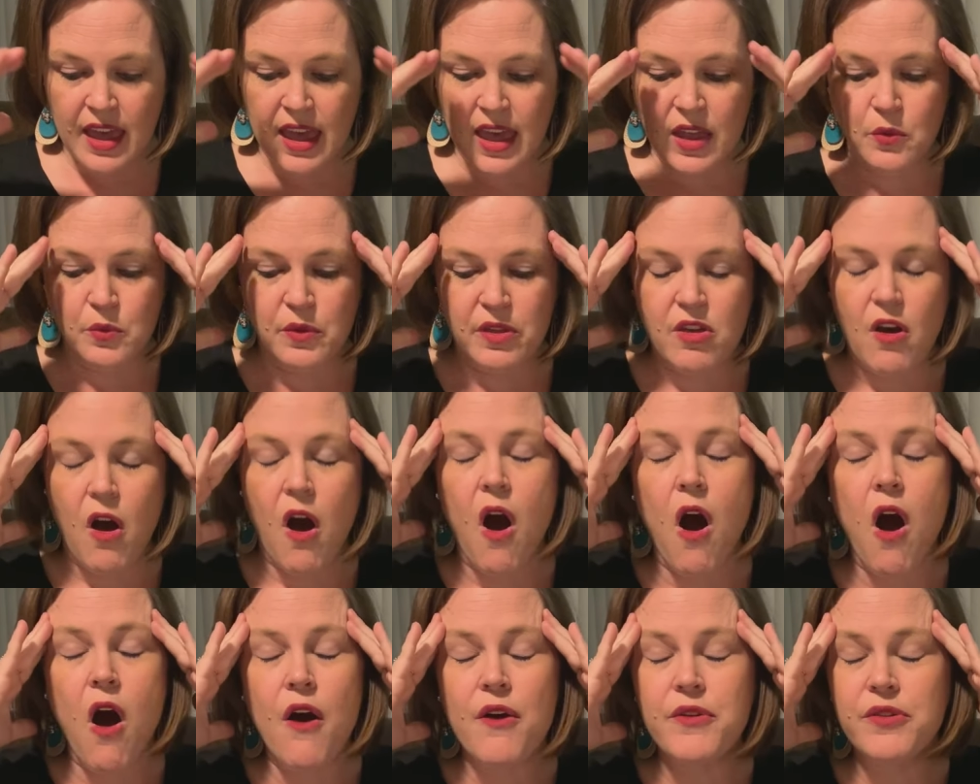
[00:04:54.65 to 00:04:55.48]
and with
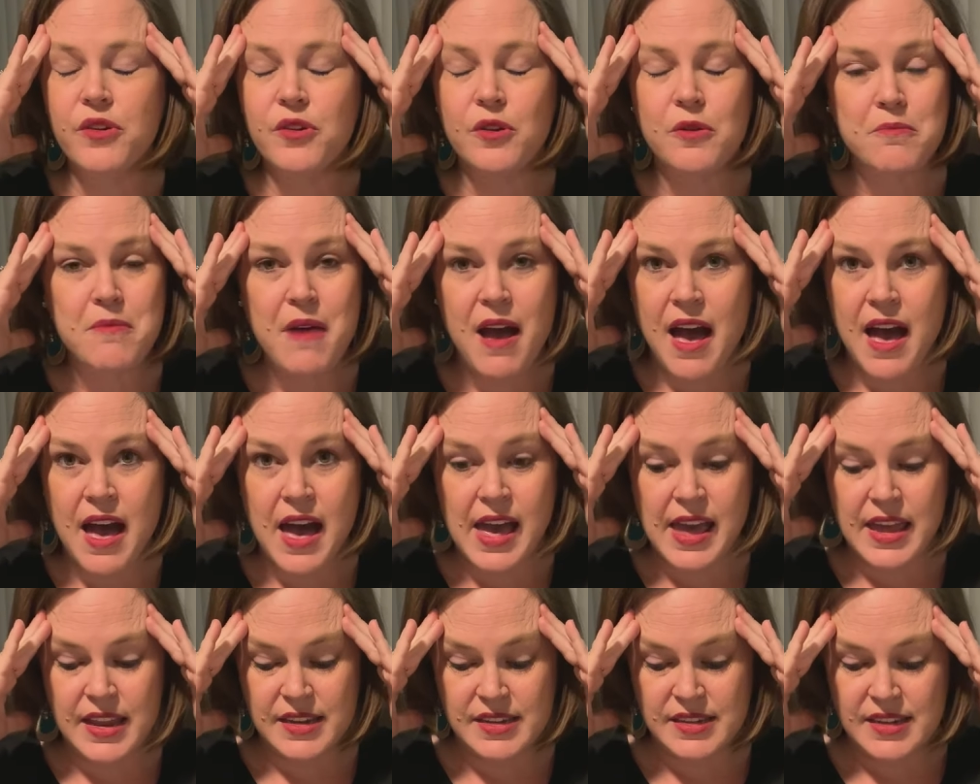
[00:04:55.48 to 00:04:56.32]
all your
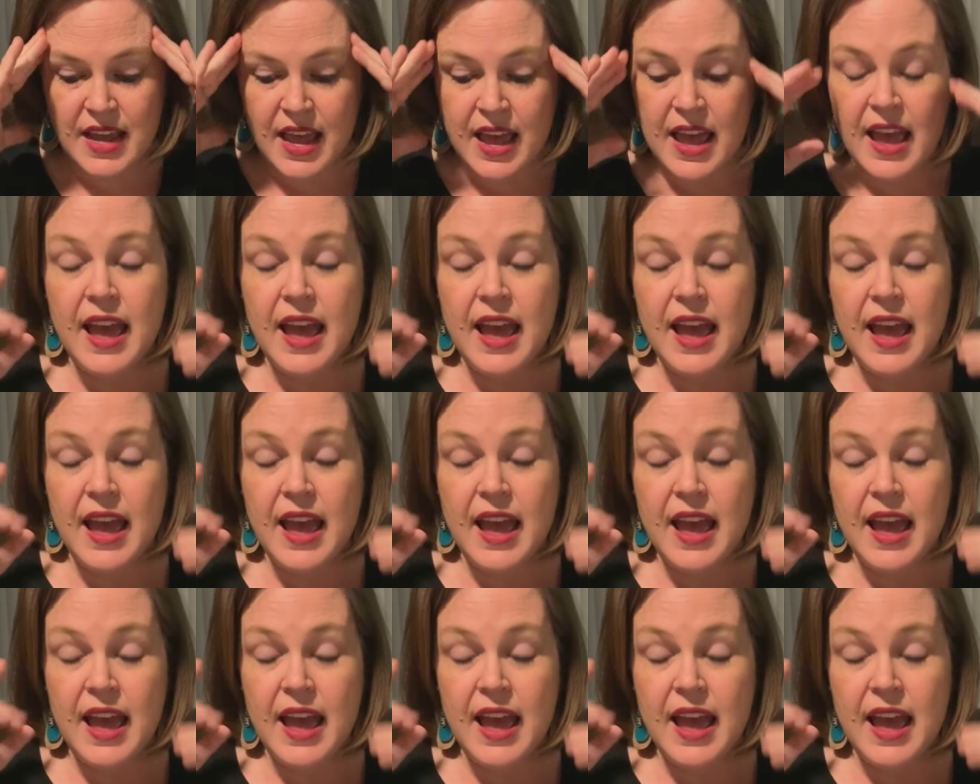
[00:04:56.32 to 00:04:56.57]
mind,